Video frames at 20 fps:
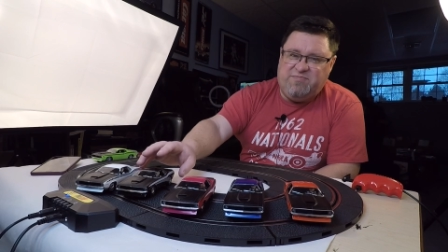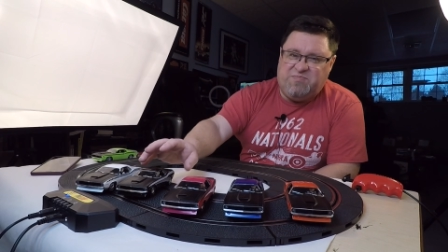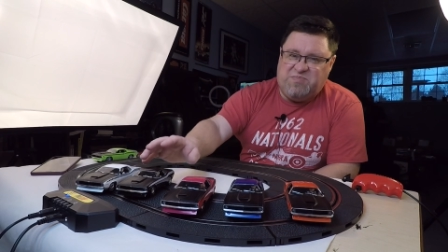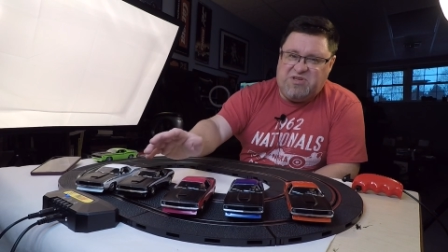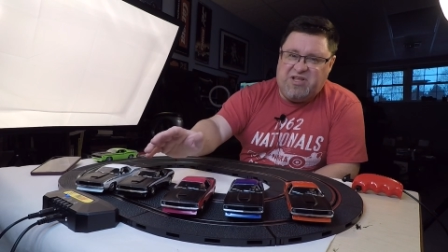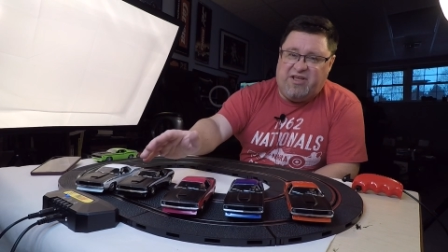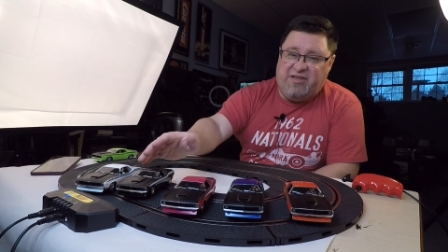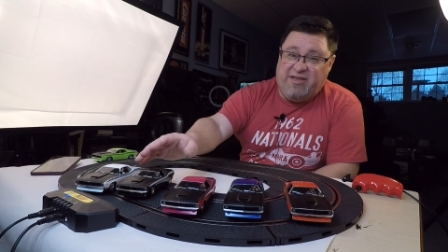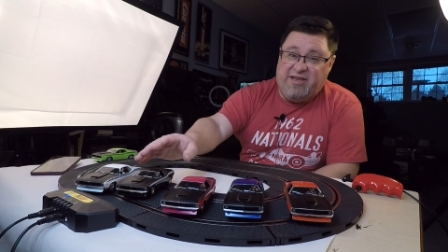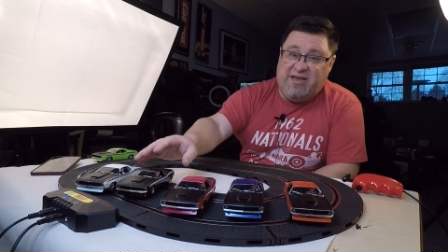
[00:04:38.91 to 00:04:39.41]

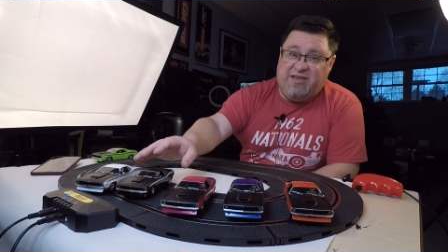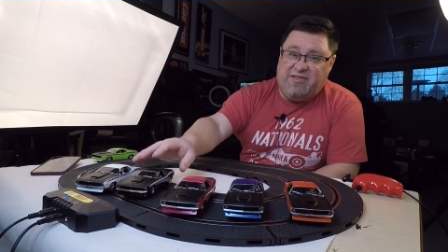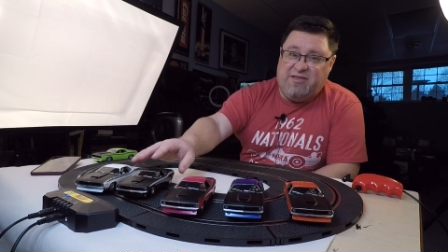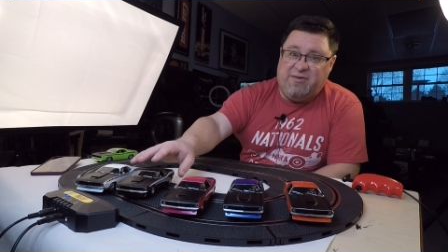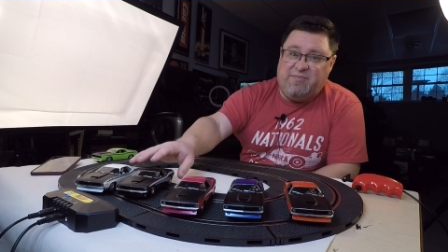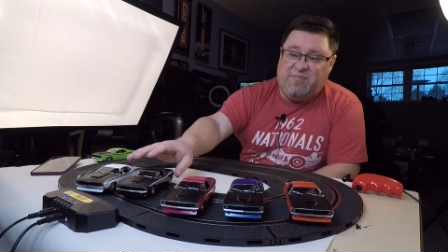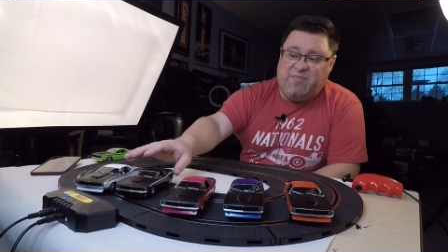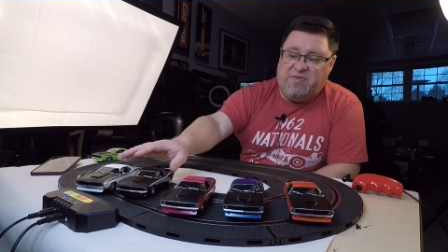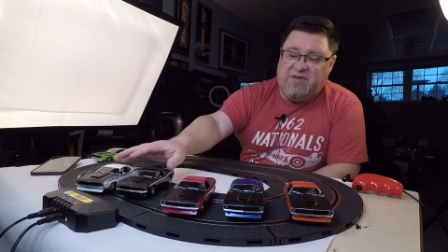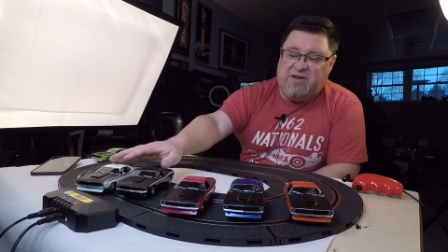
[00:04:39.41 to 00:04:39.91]
sell you
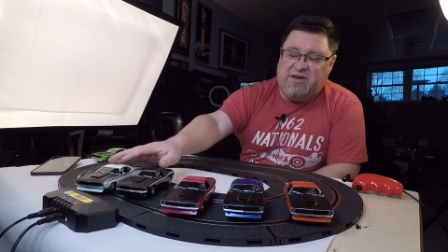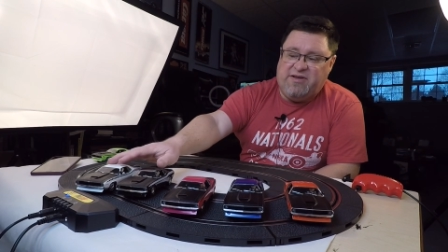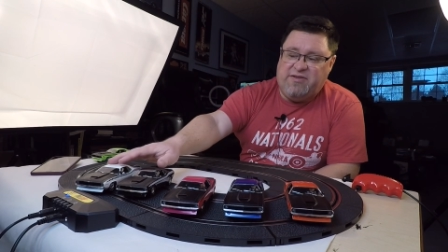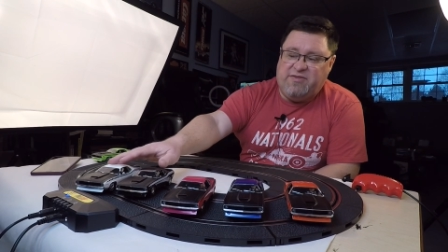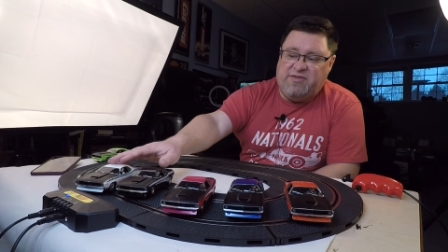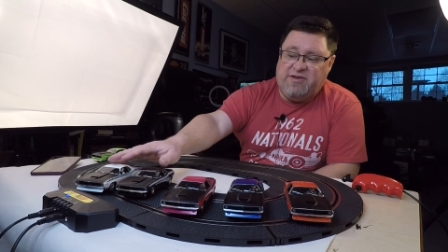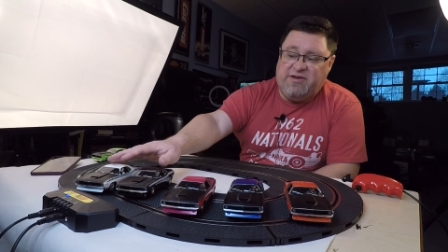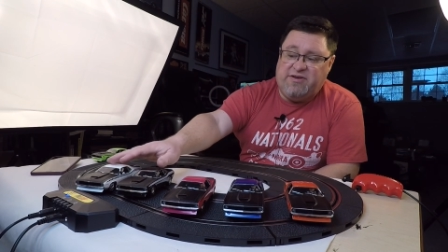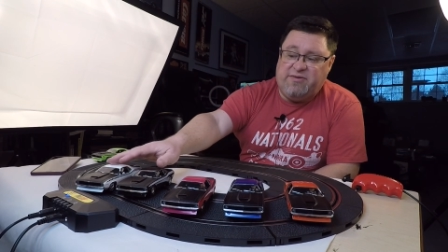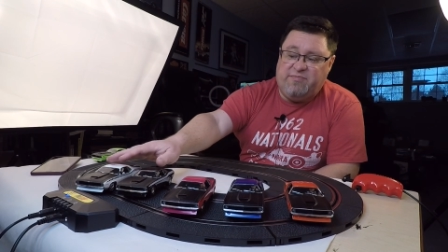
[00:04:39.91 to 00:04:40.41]

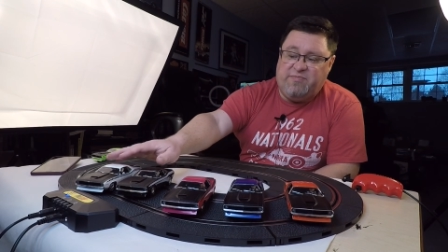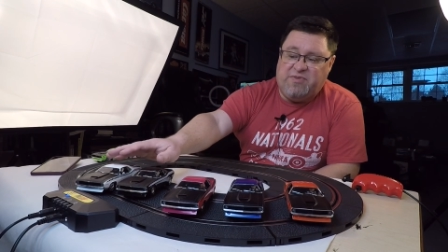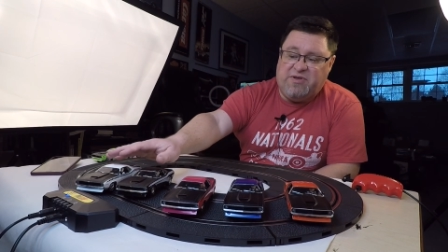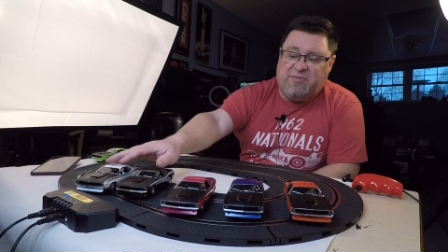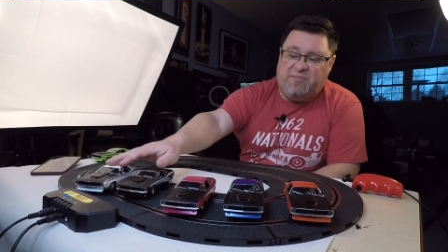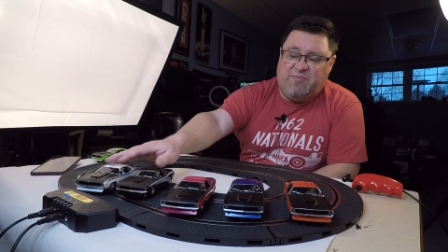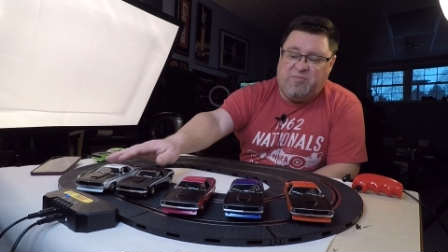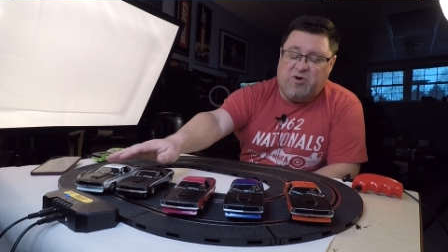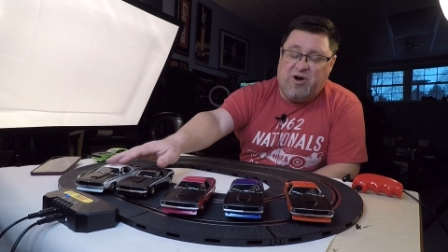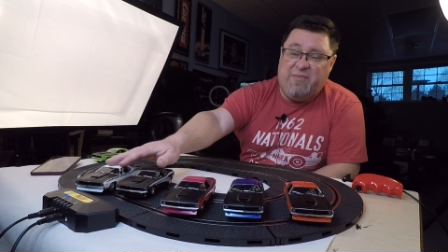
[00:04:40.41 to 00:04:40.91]
the
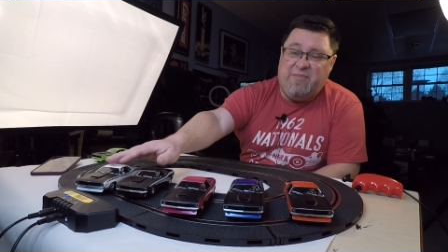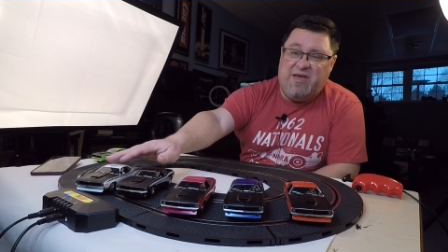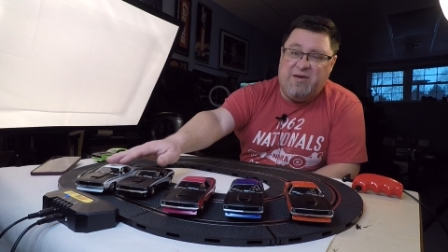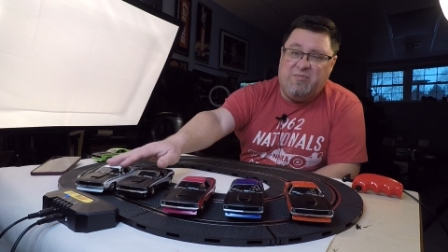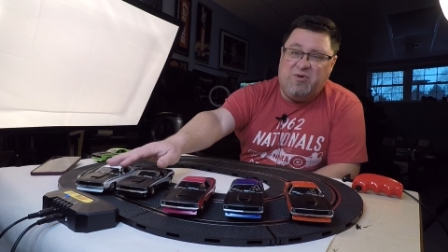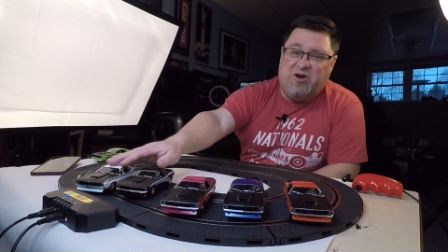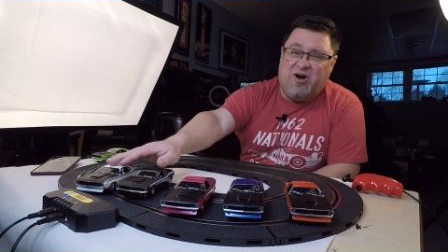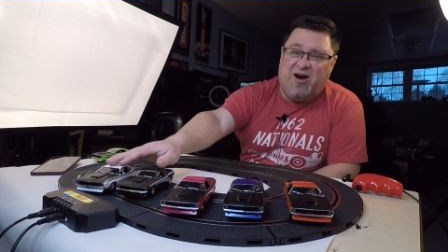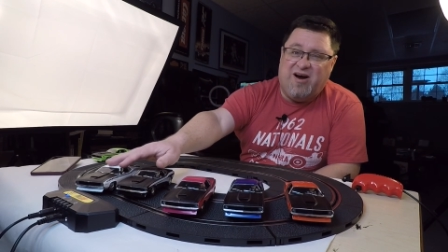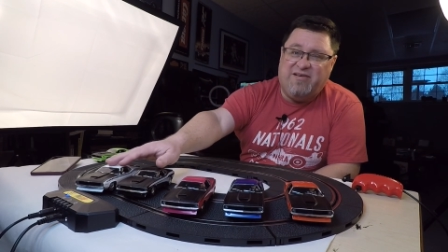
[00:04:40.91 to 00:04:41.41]
premium
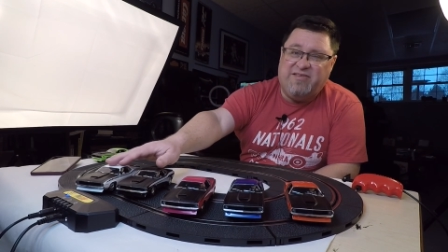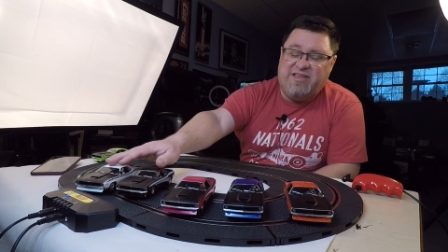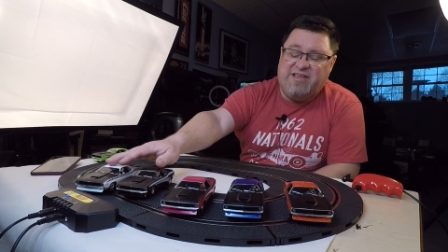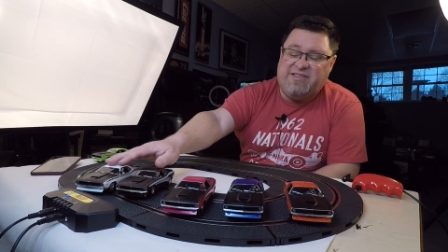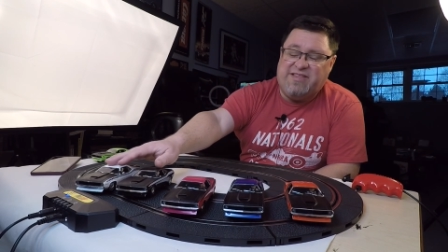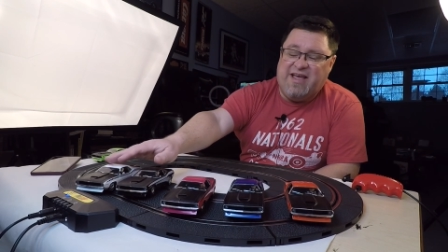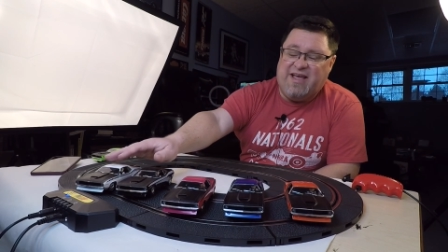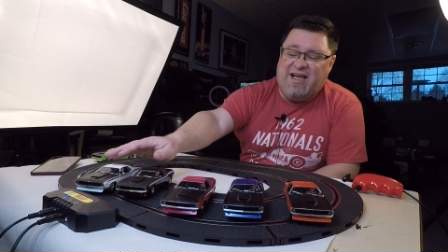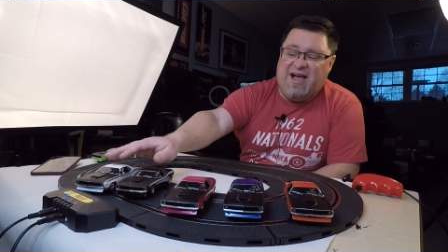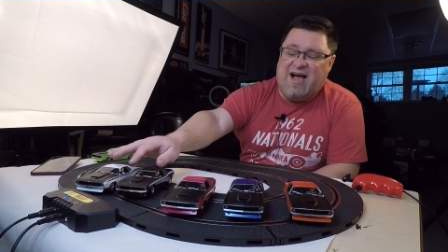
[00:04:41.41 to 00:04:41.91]
car that
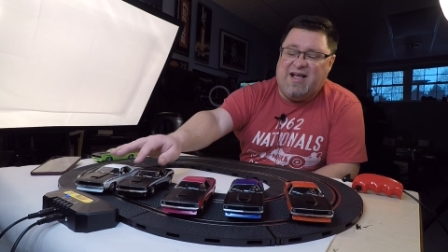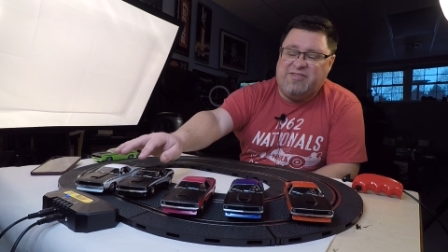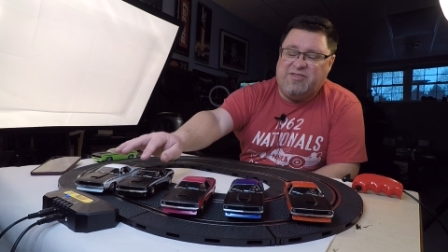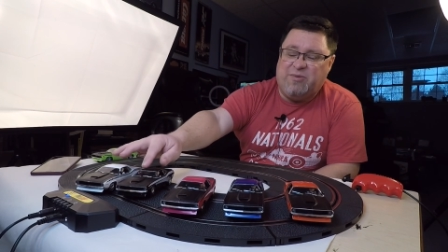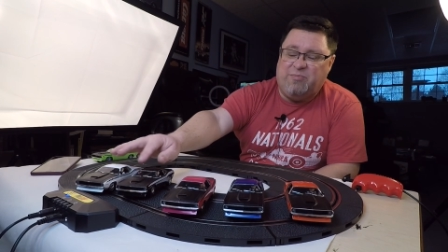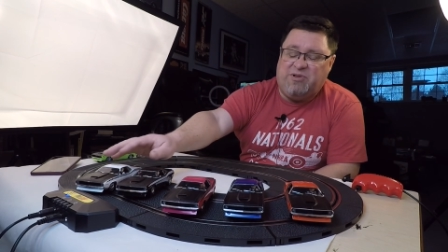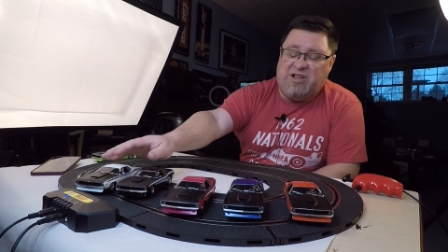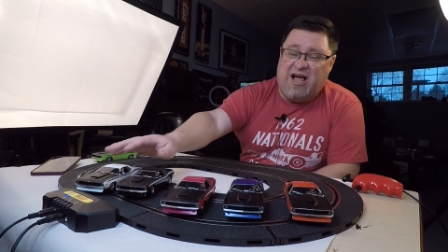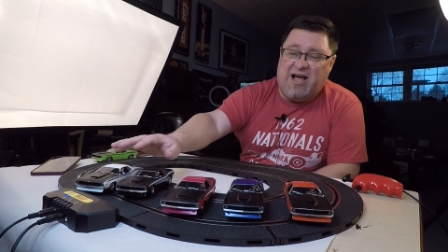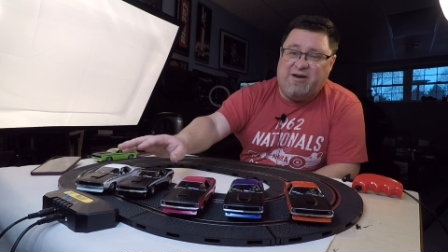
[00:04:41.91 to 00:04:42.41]
they got, the
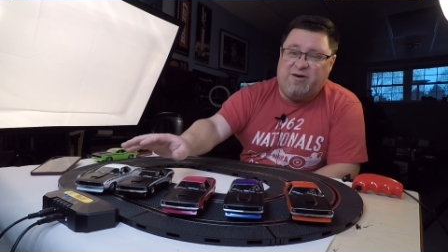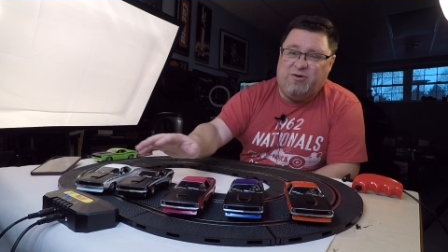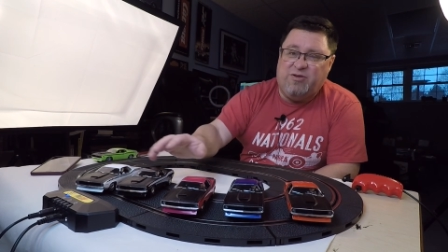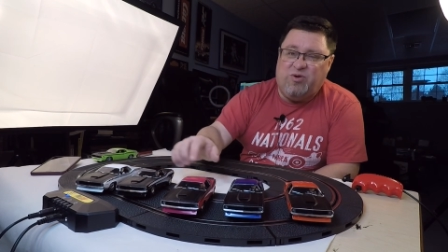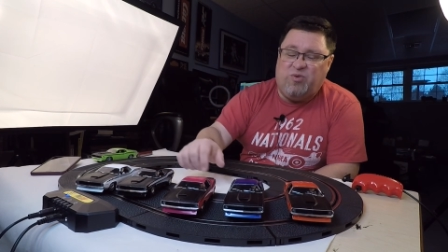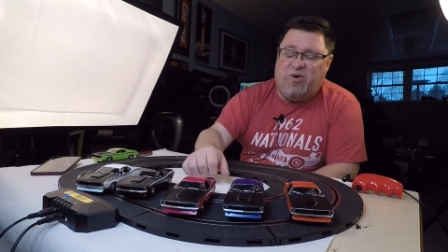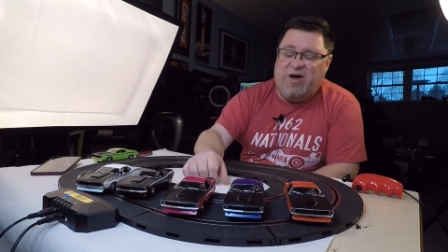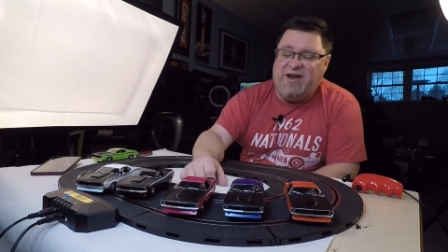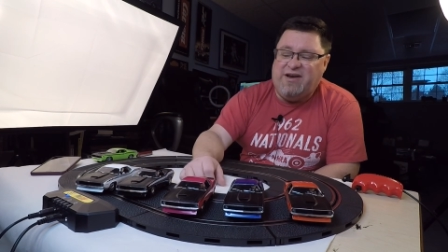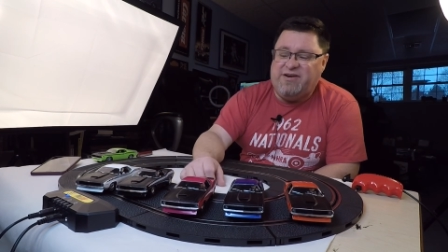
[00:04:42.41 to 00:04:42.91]
black or the
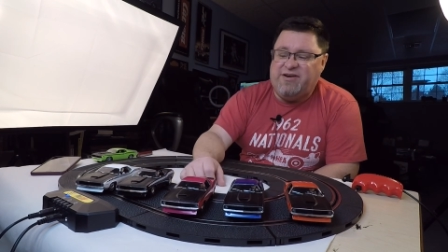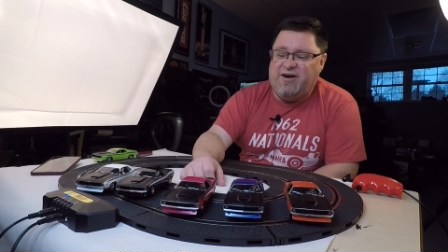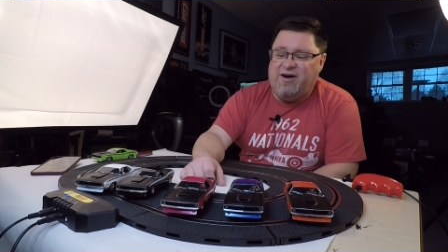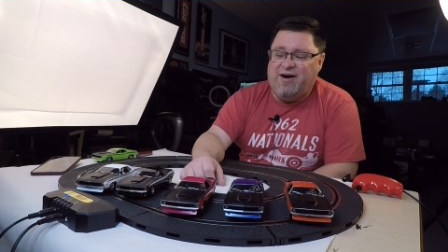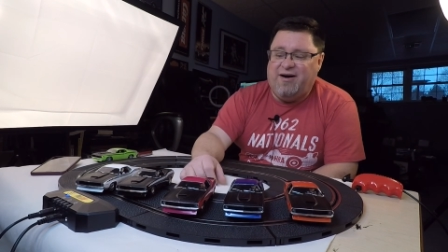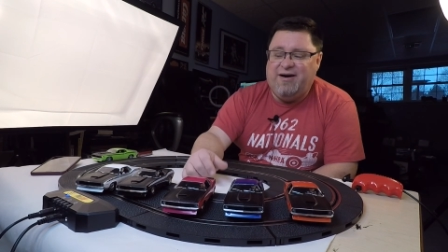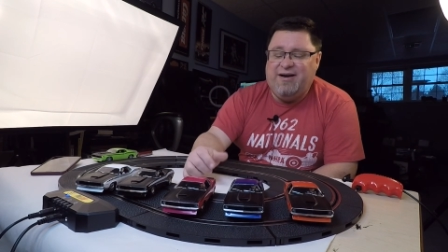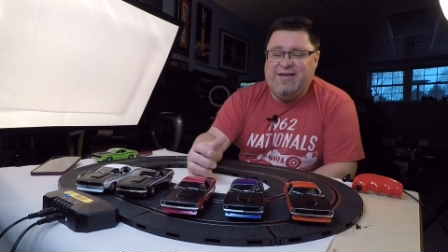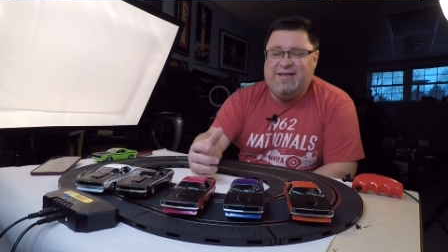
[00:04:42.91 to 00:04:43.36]
white car.